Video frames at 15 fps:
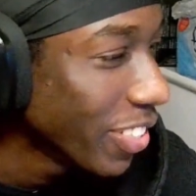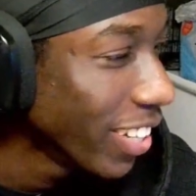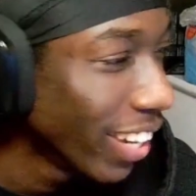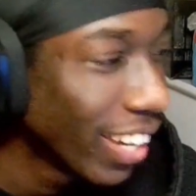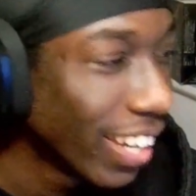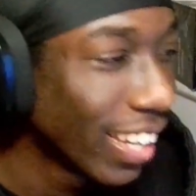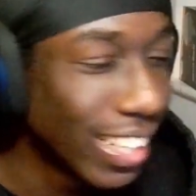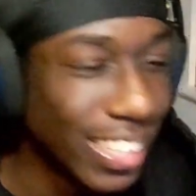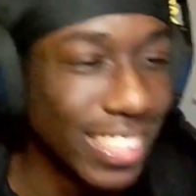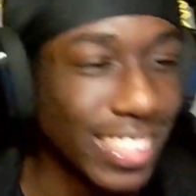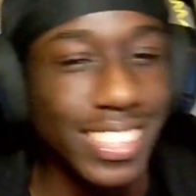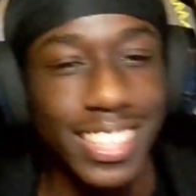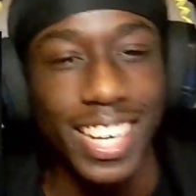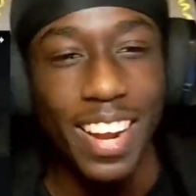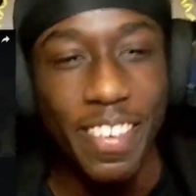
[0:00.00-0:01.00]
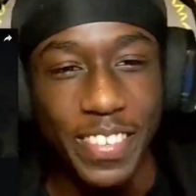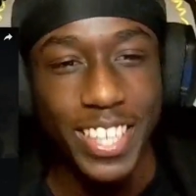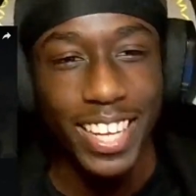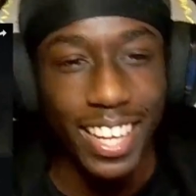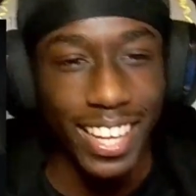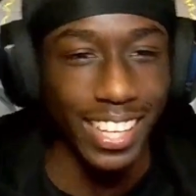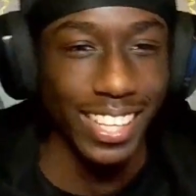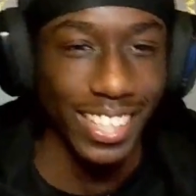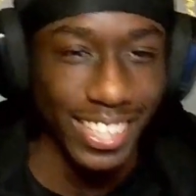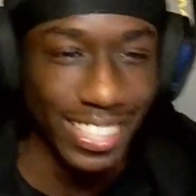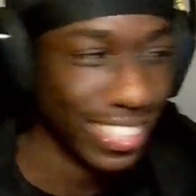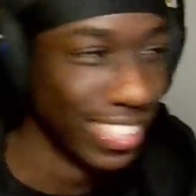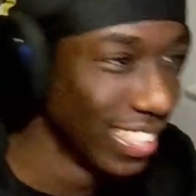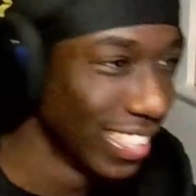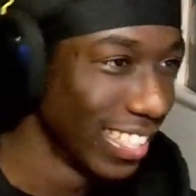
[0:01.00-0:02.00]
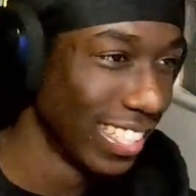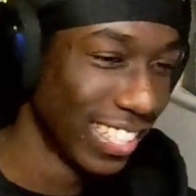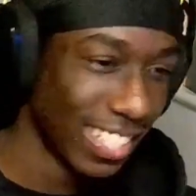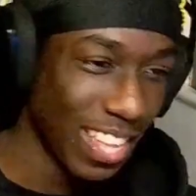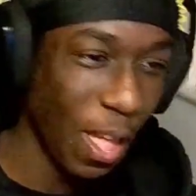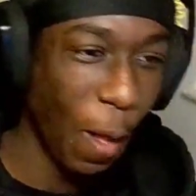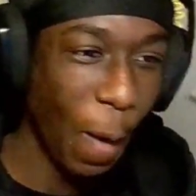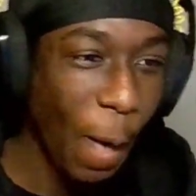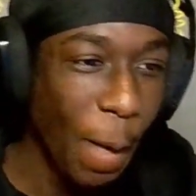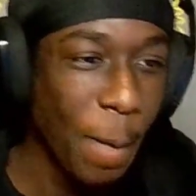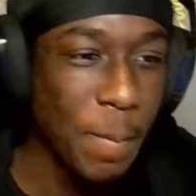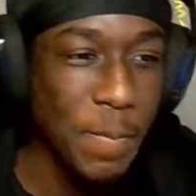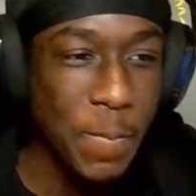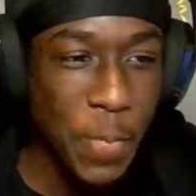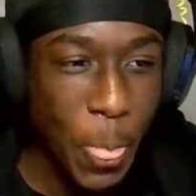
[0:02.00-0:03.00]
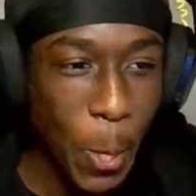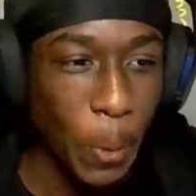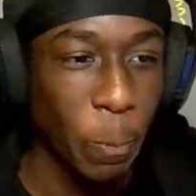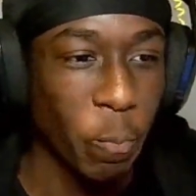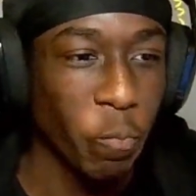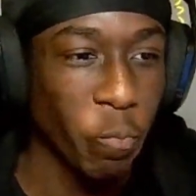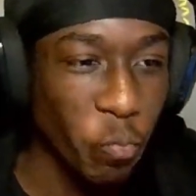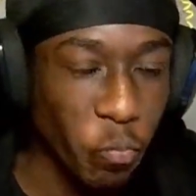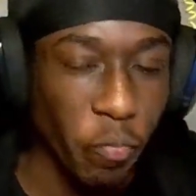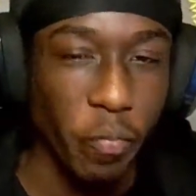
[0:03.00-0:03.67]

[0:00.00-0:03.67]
guy, such a happy guy. Do the crew type shit. Got